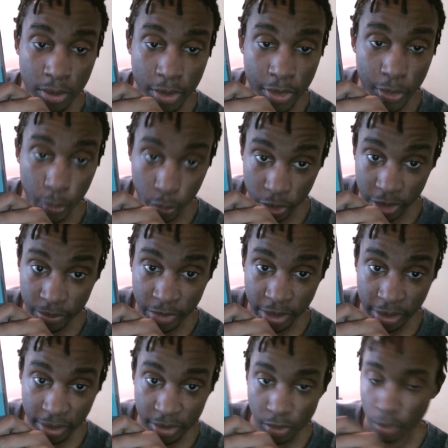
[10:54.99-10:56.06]
3
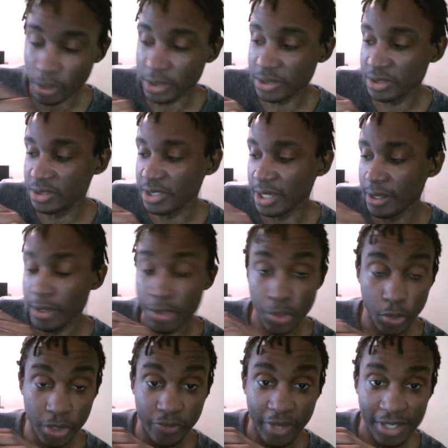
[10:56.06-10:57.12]
Mirrors, or I should say
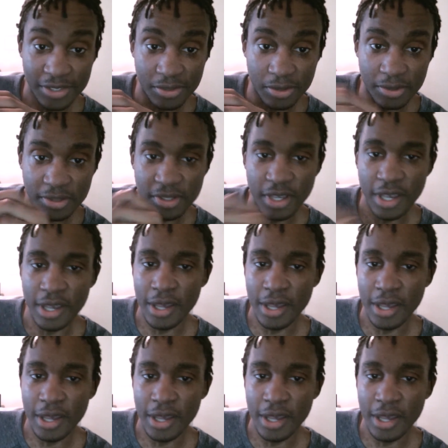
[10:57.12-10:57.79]
3 Vessels.